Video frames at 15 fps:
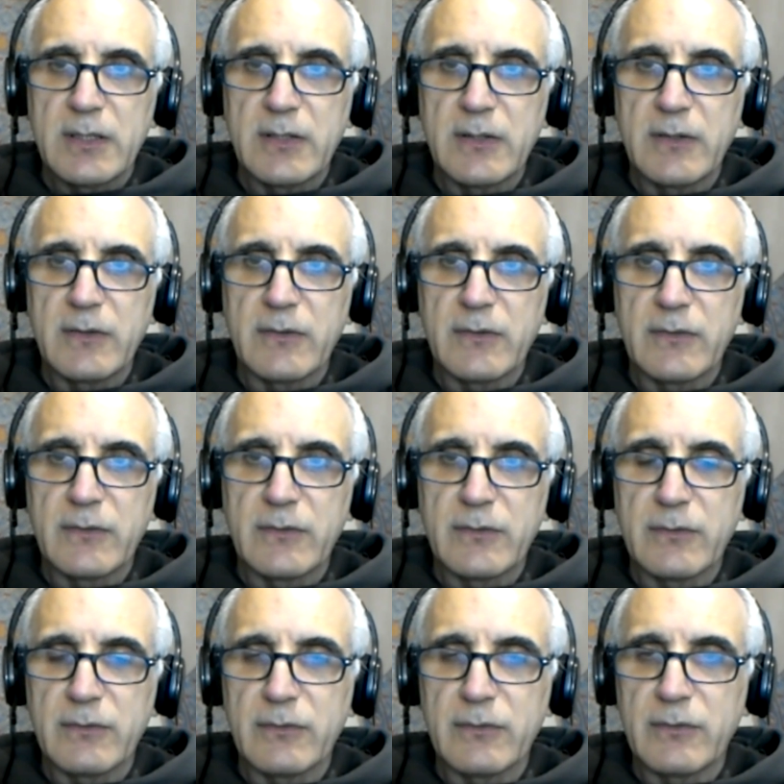
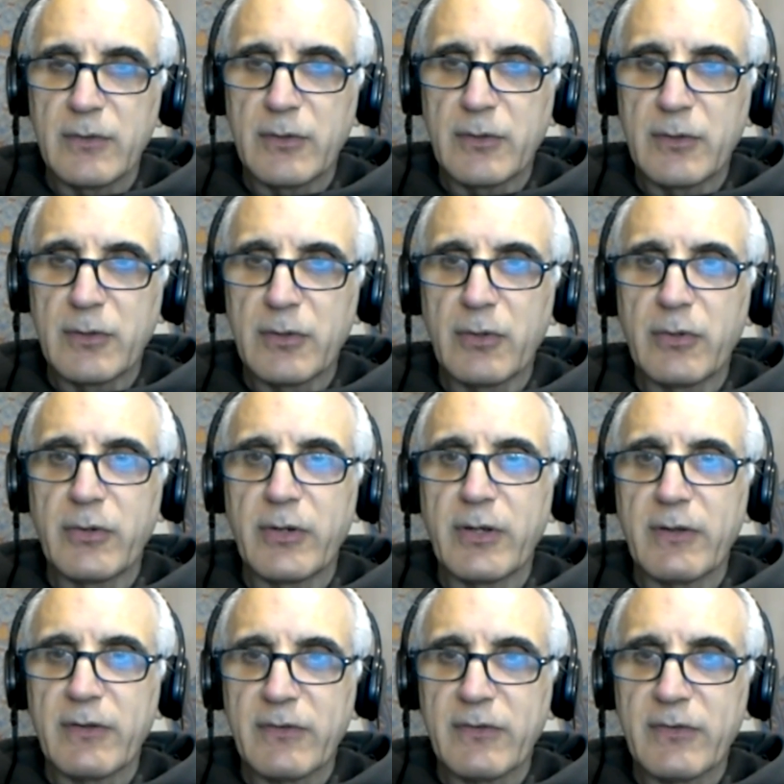the
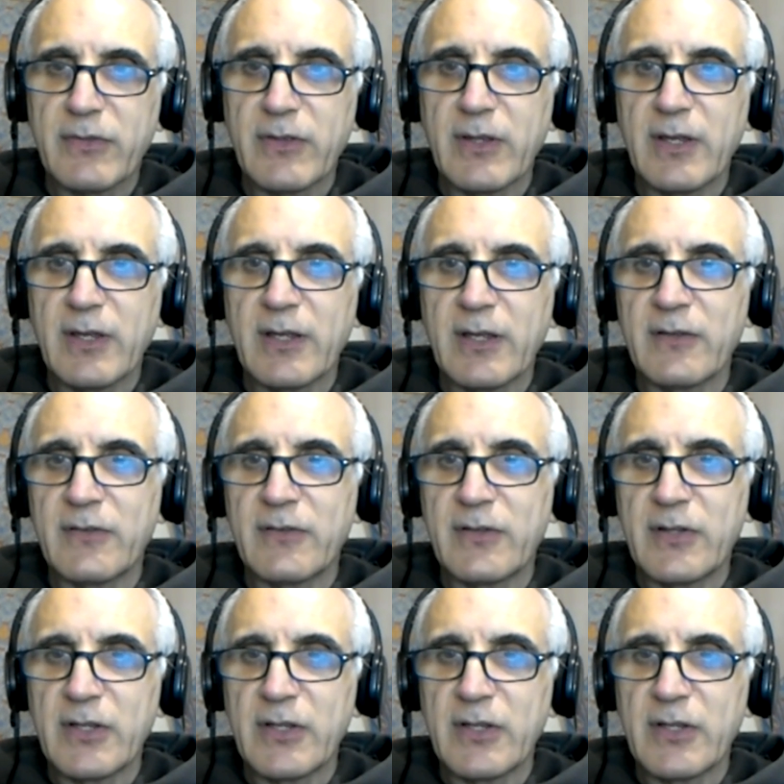glorious things he